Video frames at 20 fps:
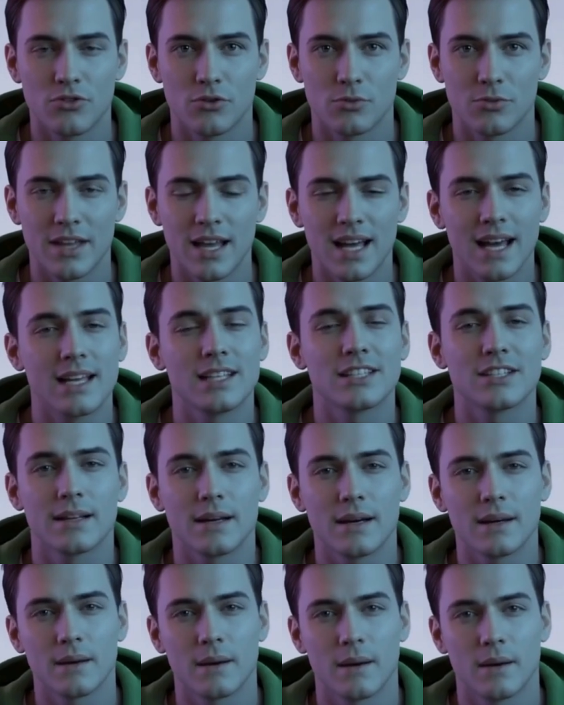from text,
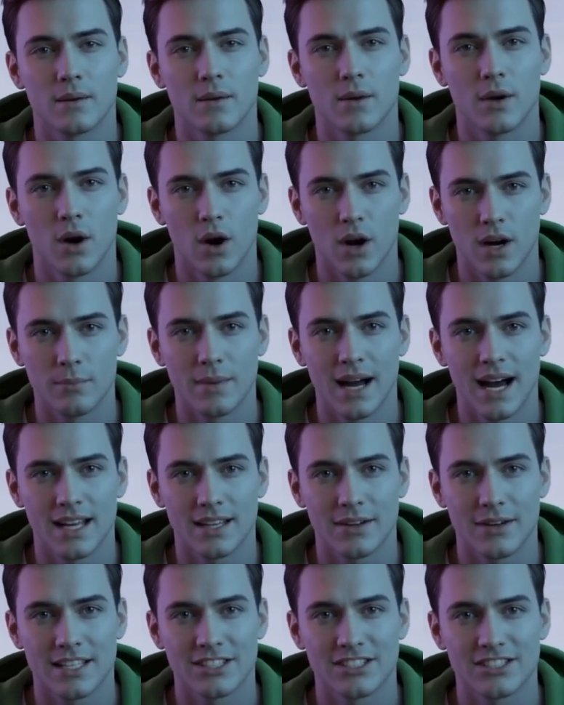
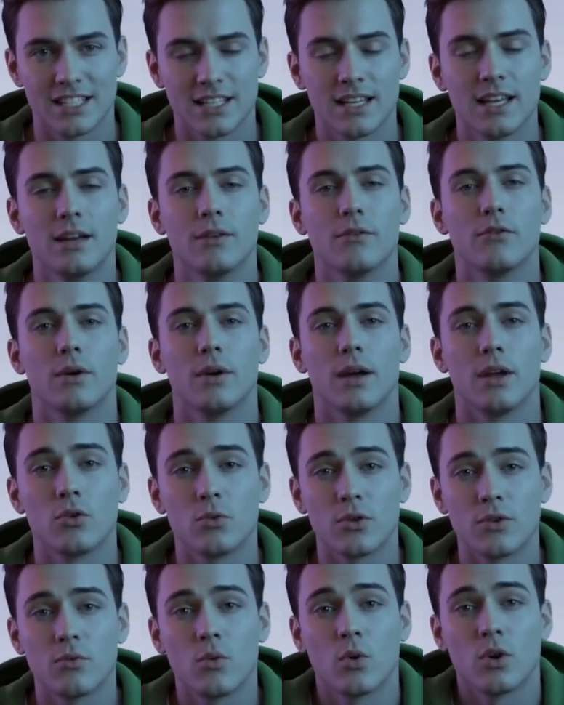automatically syncing footage
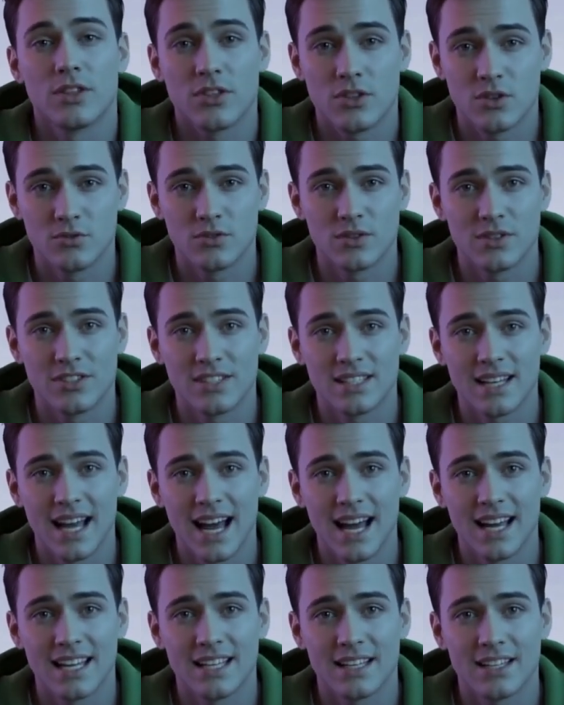with voiceovers and
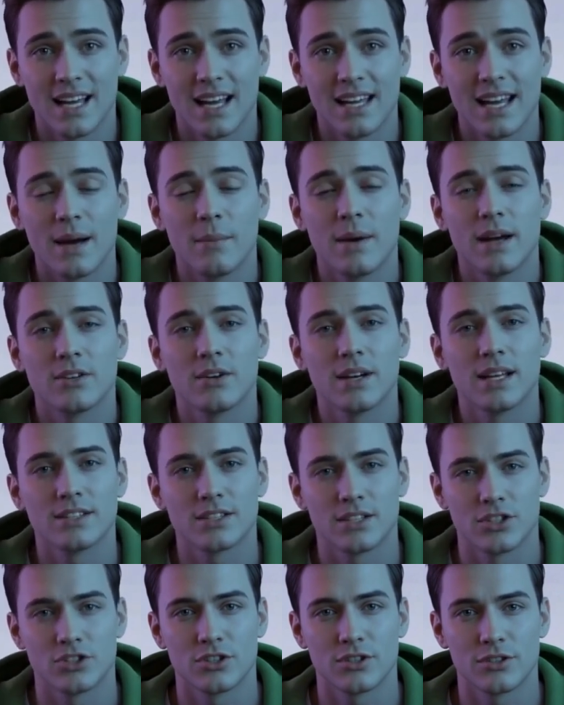adding dynamic
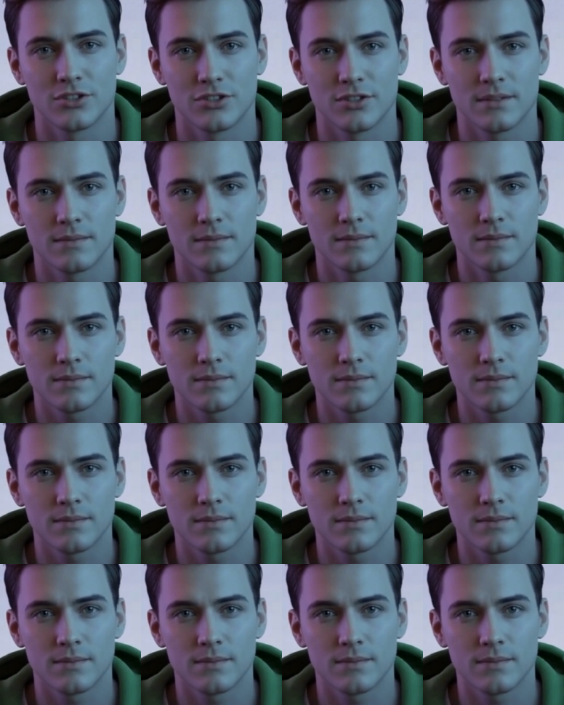transitions.